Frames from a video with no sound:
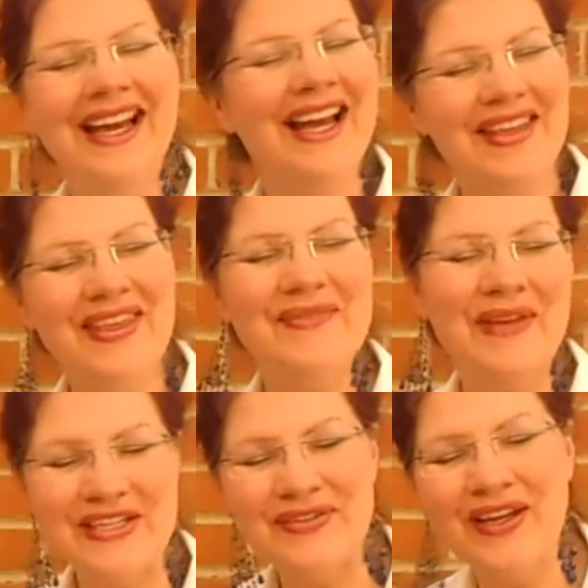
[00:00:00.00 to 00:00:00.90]
Hi there,
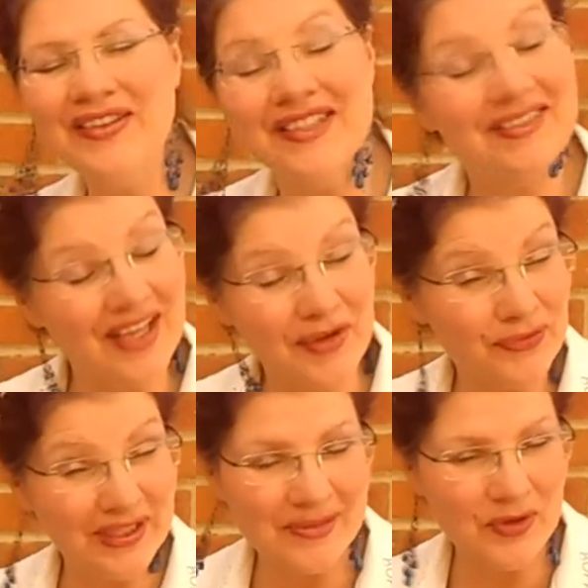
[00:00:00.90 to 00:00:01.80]
Batty fans. It's time
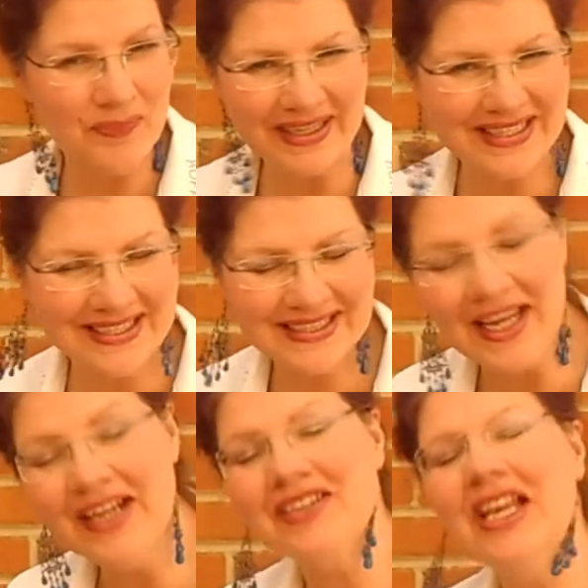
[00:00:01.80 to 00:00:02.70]
for a little more Batty
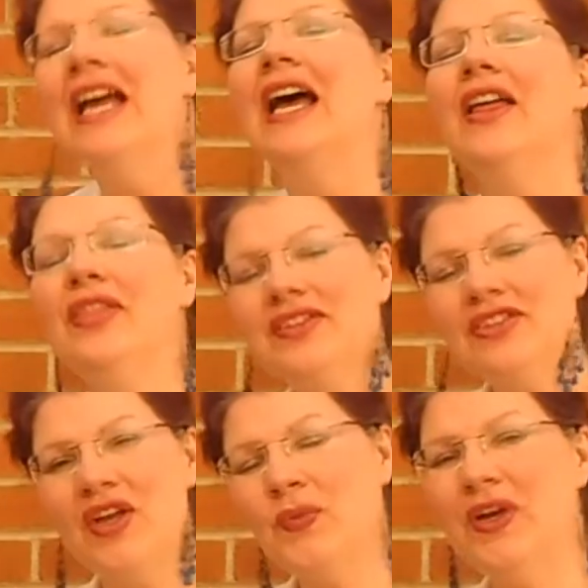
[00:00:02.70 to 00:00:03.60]
science, and this
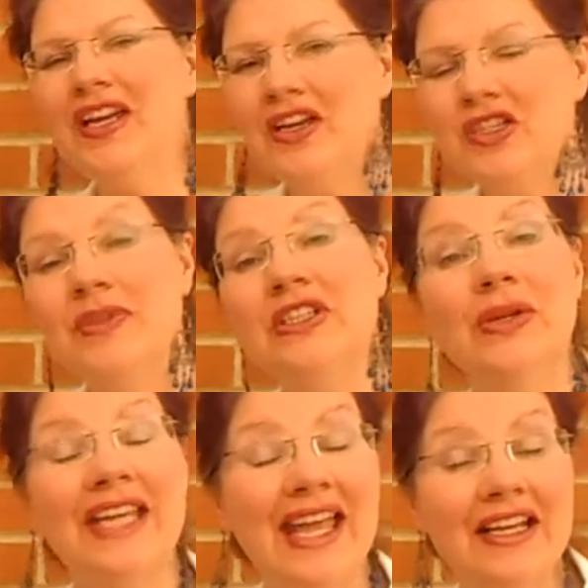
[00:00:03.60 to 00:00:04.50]
time we're going to be
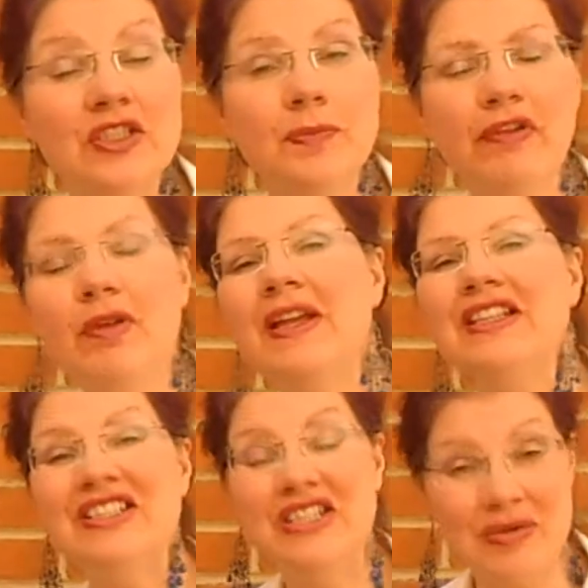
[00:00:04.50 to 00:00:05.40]
doing
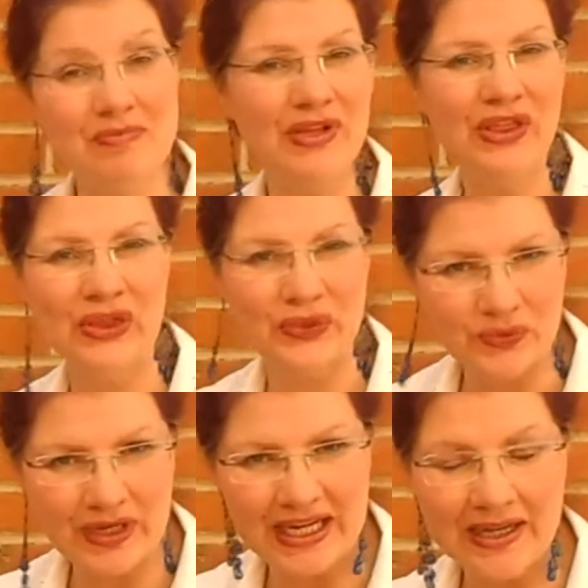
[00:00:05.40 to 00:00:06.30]
experiment number
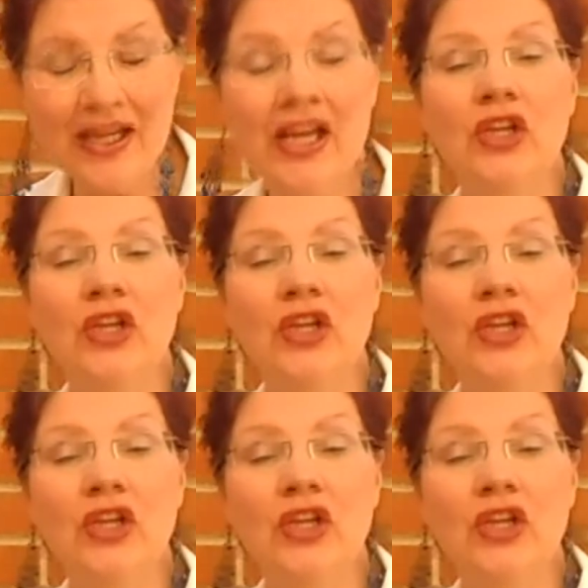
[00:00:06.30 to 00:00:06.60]
3.